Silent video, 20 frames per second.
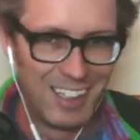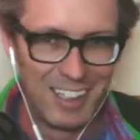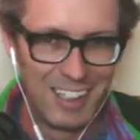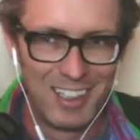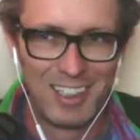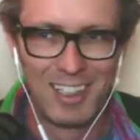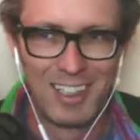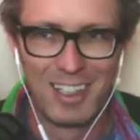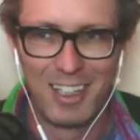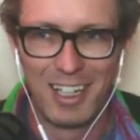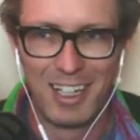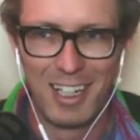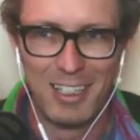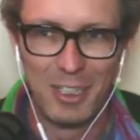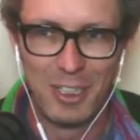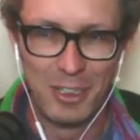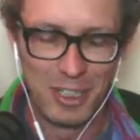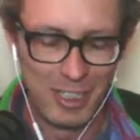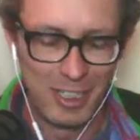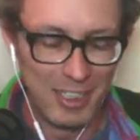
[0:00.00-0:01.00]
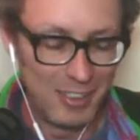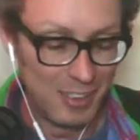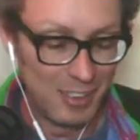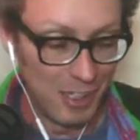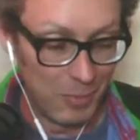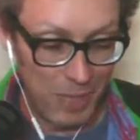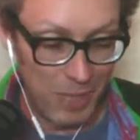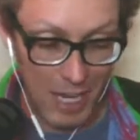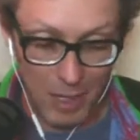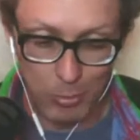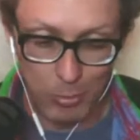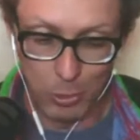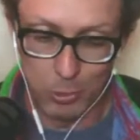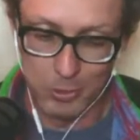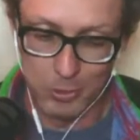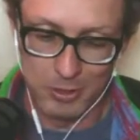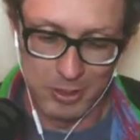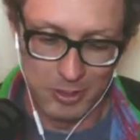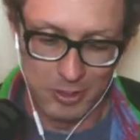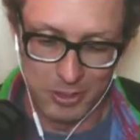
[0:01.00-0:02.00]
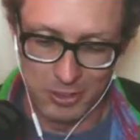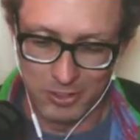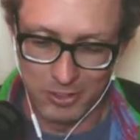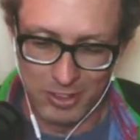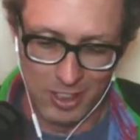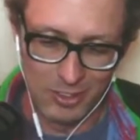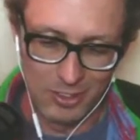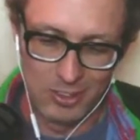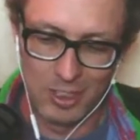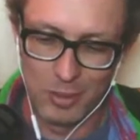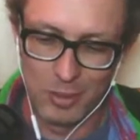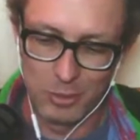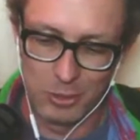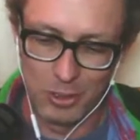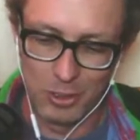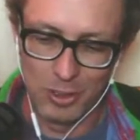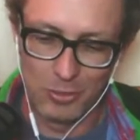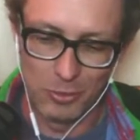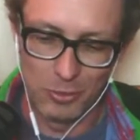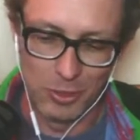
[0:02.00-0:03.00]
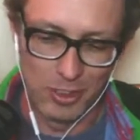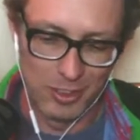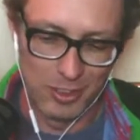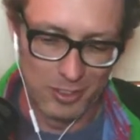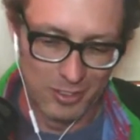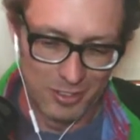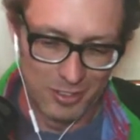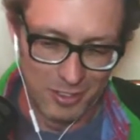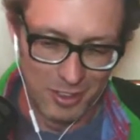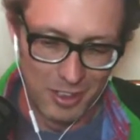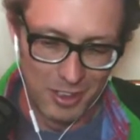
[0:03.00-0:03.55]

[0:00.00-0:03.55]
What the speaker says: anytime Apple releases desktop software,